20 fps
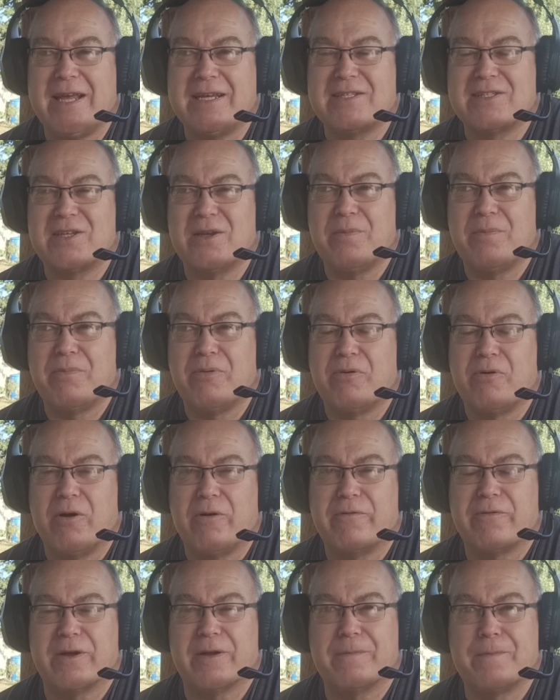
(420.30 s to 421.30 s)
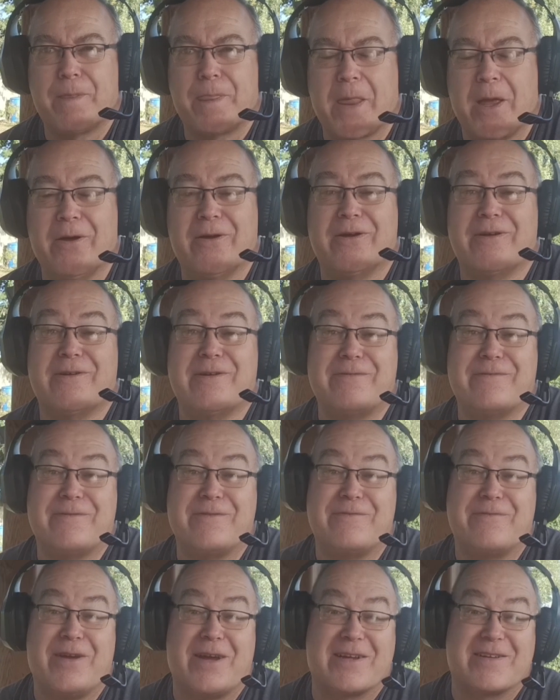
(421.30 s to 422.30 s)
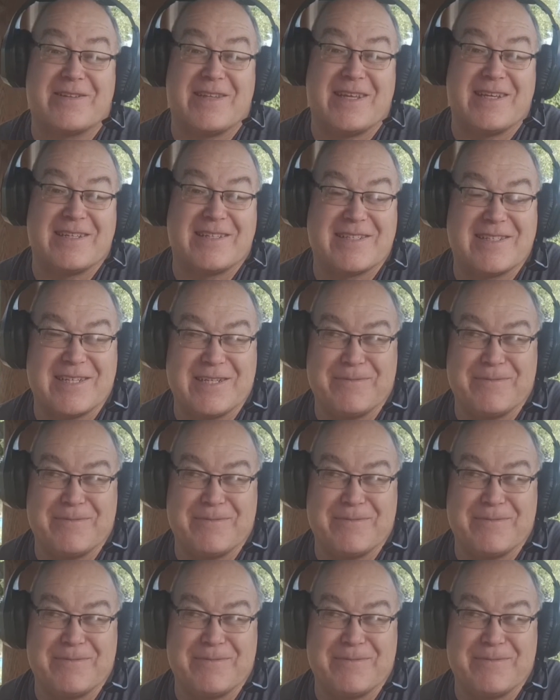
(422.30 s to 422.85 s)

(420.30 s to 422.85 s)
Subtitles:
less profit, in fact, that